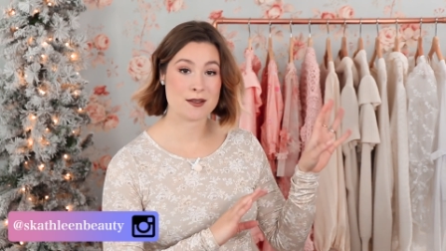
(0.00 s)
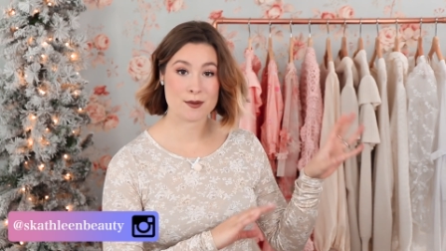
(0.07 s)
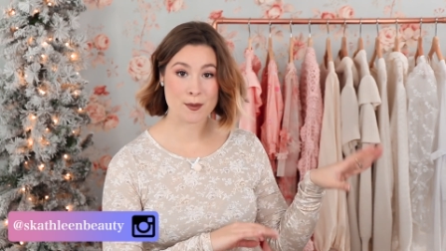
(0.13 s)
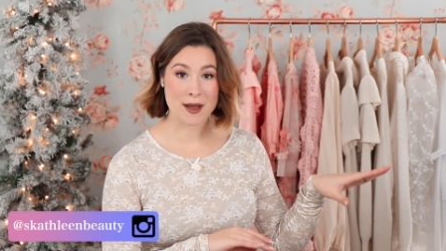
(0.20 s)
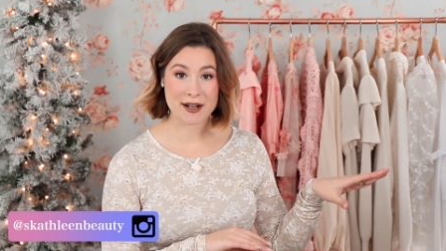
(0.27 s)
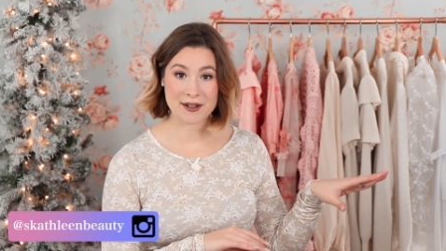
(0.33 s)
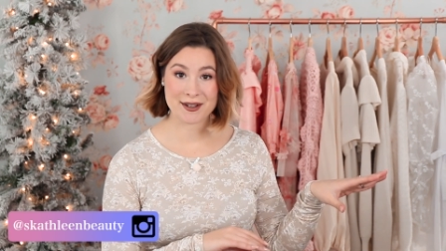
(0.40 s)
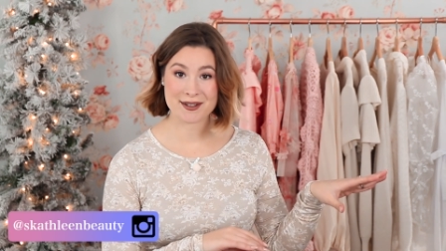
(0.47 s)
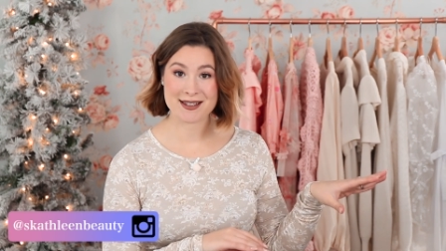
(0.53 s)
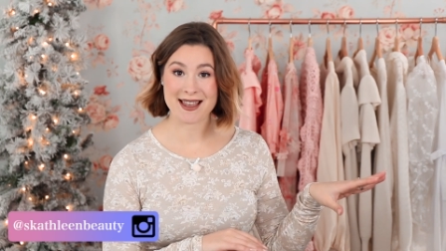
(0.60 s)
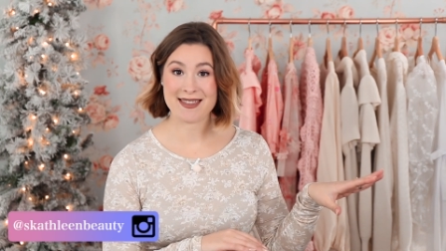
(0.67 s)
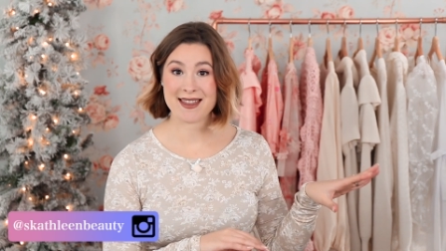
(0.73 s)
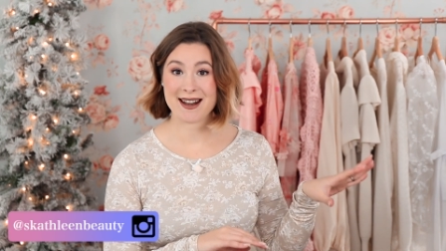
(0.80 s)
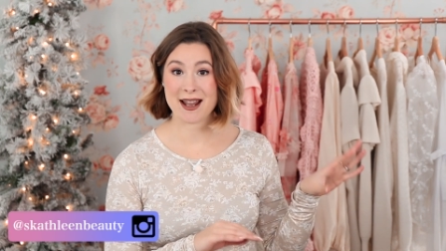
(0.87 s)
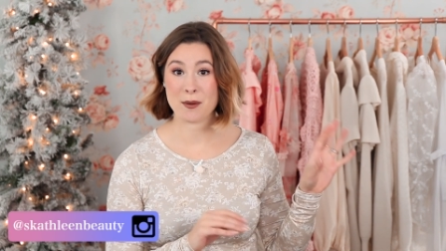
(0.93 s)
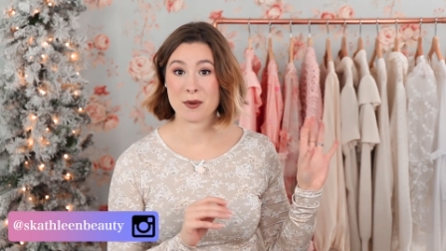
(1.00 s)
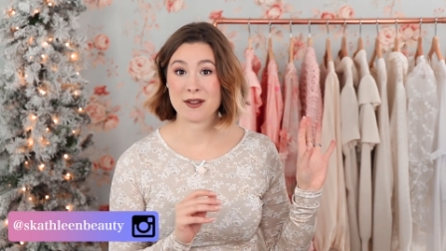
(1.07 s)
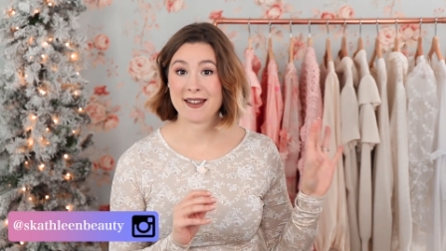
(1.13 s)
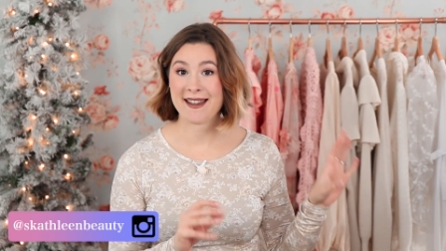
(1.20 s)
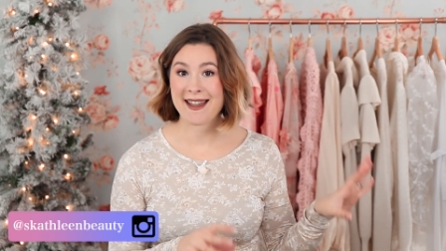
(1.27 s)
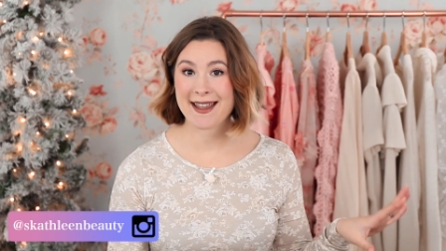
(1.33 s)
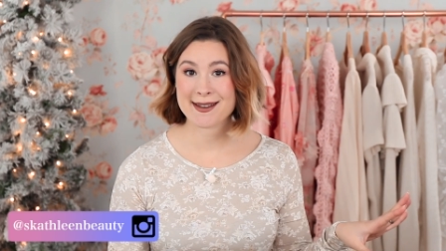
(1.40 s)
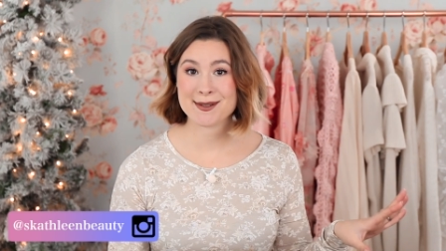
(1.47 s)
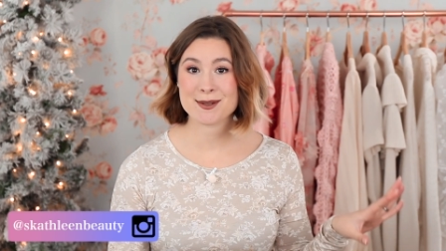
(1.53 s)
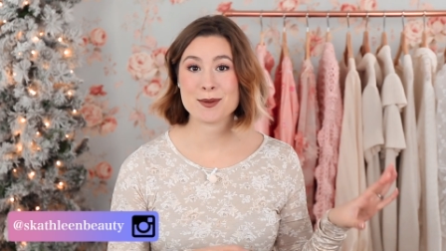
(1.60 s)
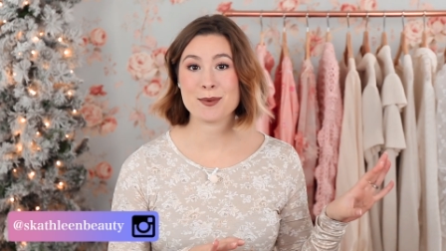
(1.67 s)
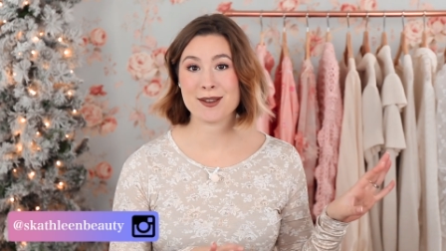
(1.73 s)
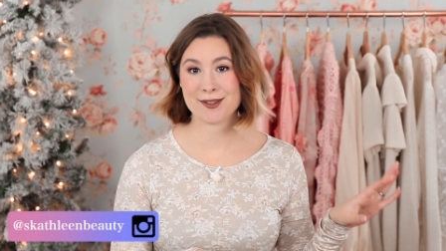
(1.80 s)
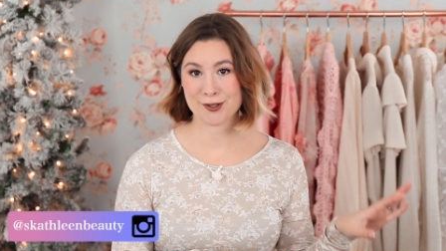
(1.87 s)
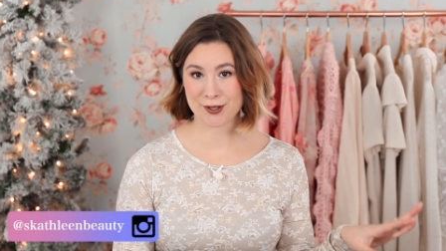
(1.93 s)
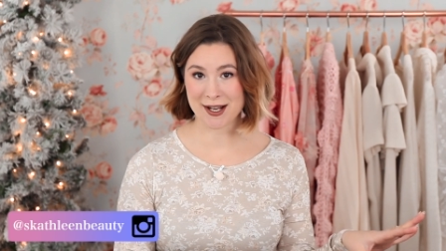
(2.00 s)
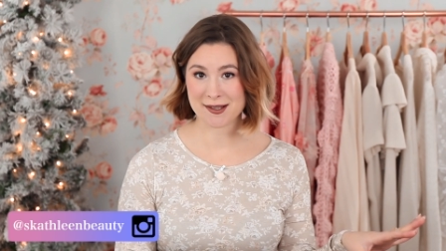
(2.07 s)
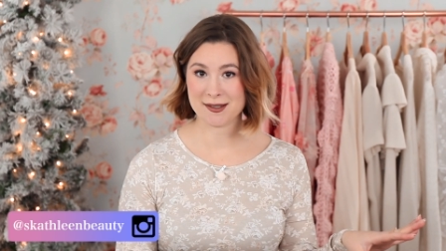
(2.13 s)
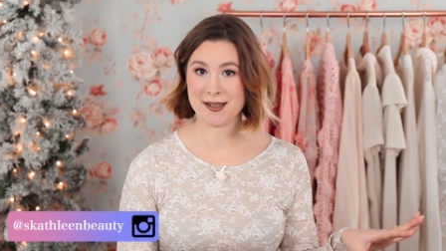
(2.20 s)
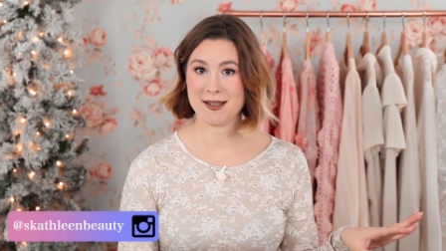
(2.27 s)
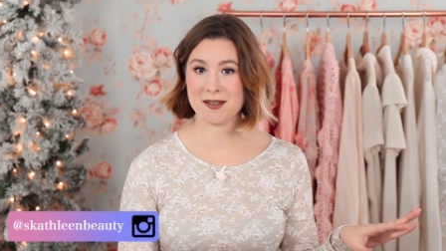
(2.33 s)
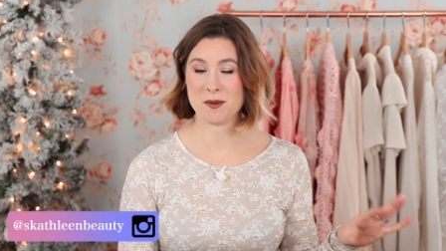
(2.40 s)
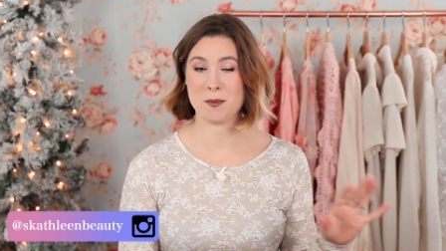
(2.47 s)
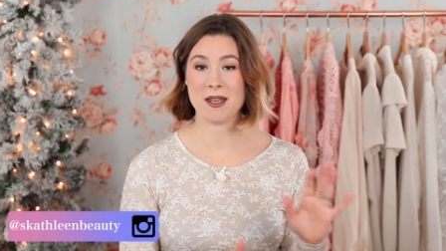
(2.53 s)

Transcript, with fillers: sweaters, and then I will end with dresses,